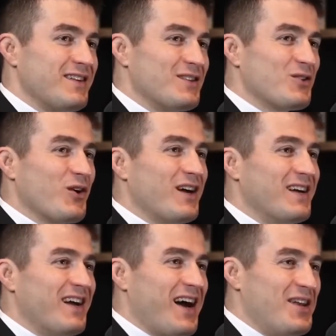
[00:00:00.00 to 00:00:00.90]
So
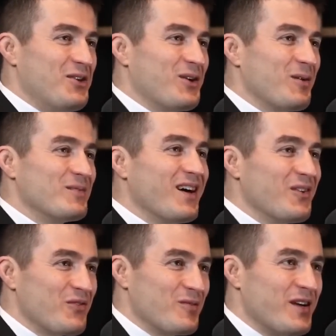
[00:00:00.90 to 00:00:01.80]
how do you come
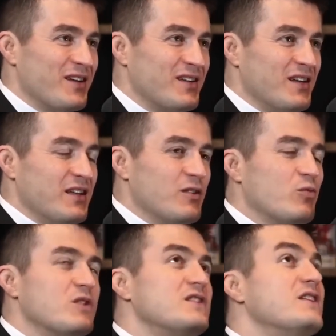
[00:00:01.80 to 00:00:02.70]
down from that?
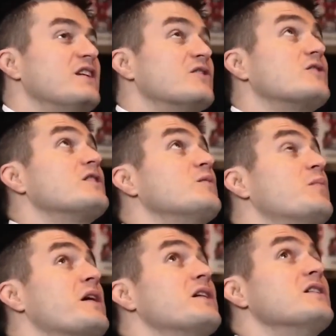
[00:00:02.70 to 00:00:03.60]
What's the interesting
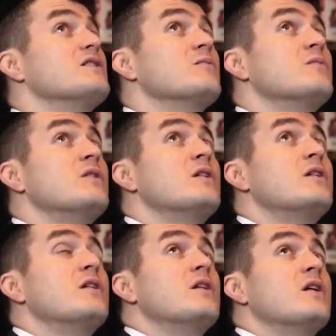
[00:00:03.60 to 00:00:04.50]
mechanism
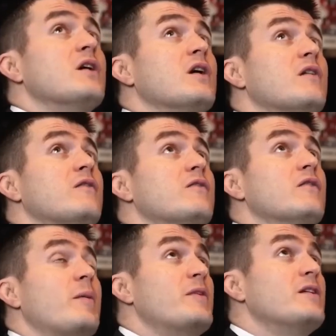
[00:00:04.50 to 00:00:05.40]
of?
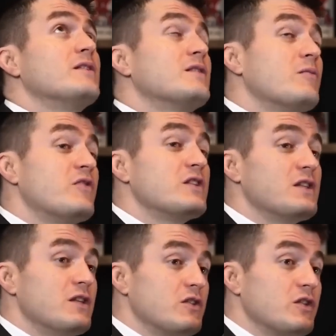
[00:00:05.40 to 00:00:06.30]
I mean, some of it is
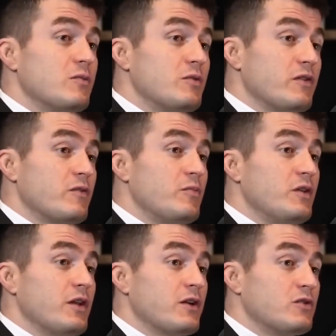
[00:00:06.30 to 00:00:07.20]
leadership. You have to be
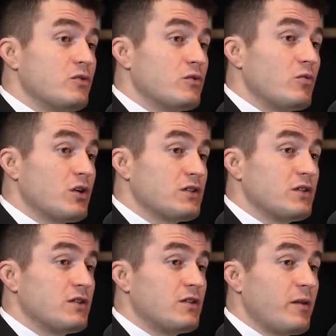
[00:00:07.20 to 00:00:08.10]
like a George
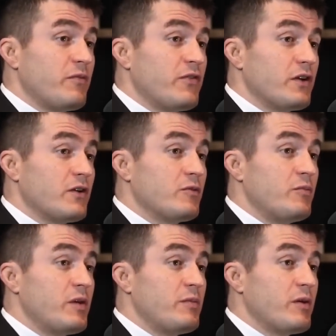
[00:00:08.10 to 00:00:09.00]
Washington type figure,
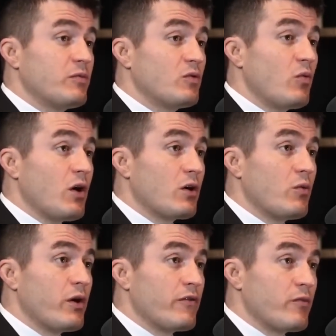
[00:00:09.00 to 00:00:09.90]
be able to walk
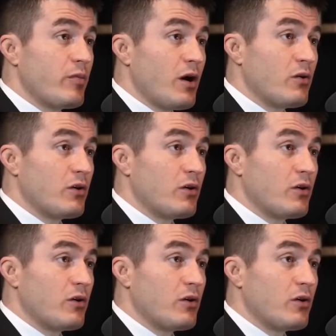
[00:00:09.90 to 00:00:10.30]
away from power.